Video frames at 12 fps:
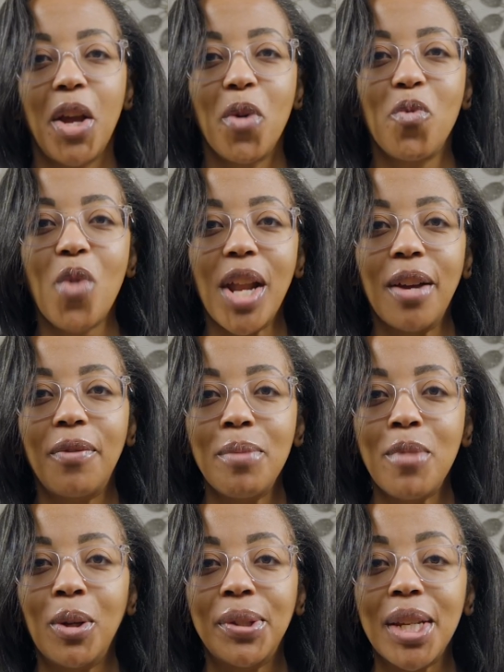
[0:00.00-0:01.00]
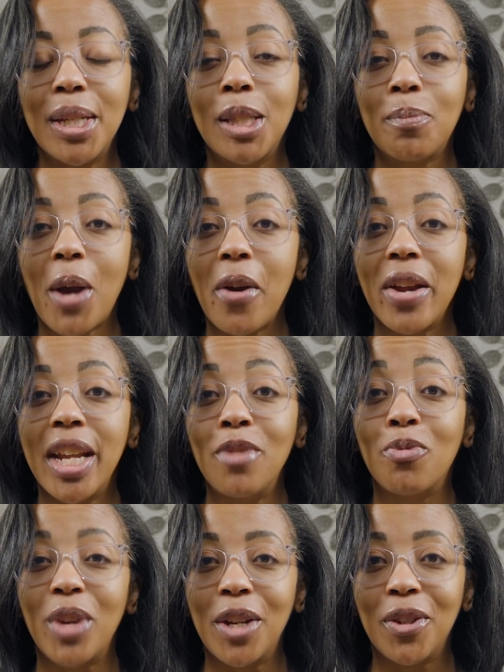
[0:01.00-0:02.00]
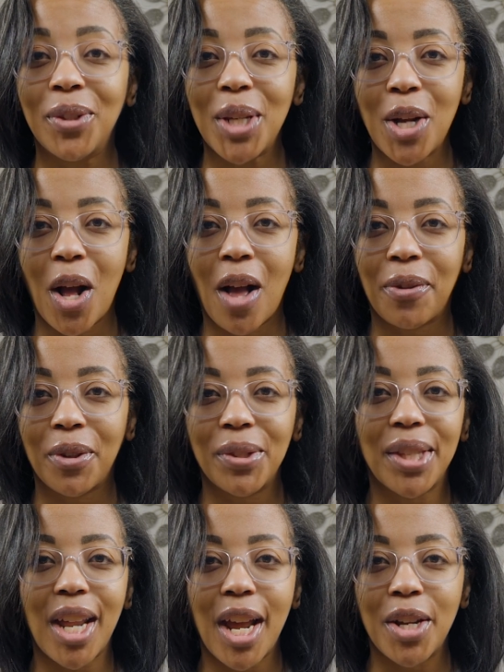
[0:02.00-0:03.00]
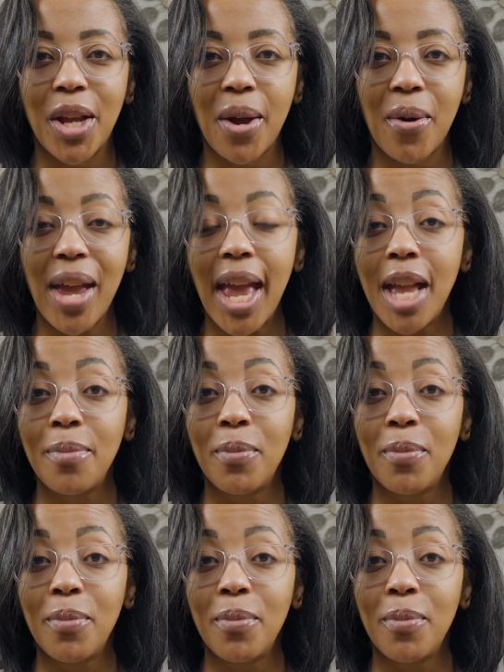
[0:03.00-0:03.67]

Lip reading: One of the most inspiring readers and authors that I know, A.